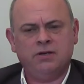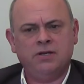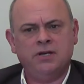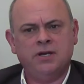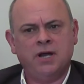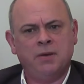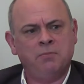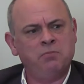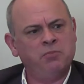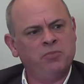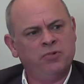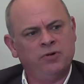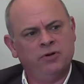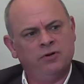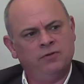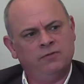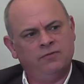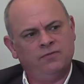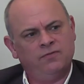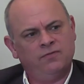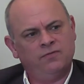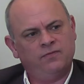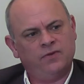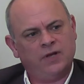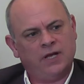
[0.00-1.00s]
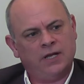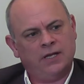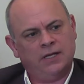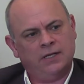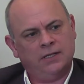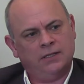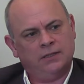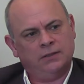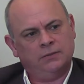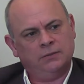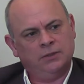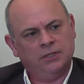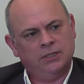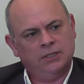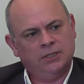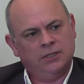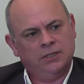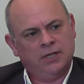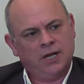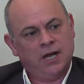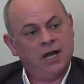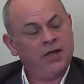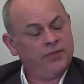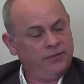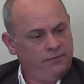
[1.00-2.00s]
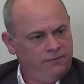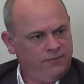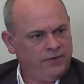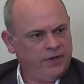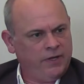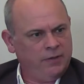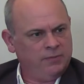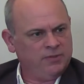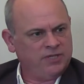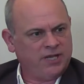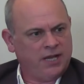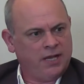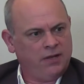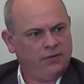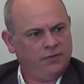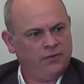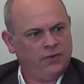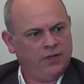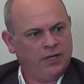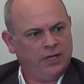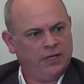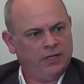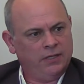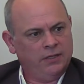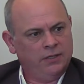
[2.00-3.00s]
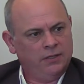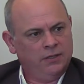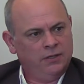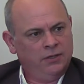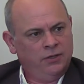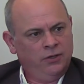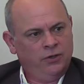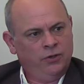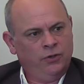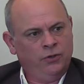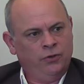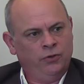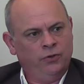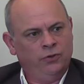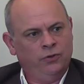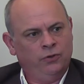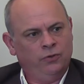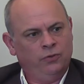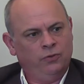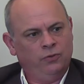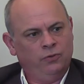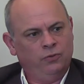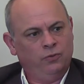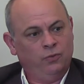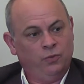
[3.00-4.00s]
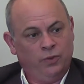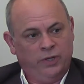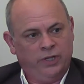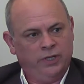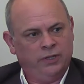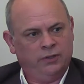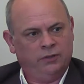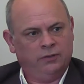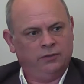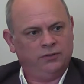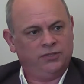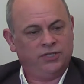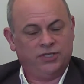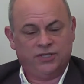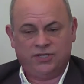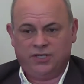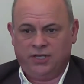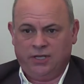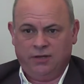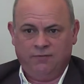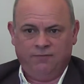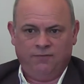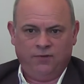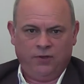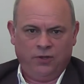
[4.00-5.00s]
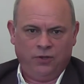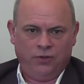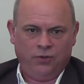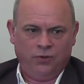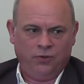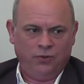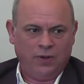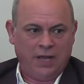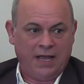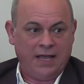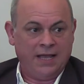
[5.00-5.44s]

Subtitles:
number of other firms out there who will just give you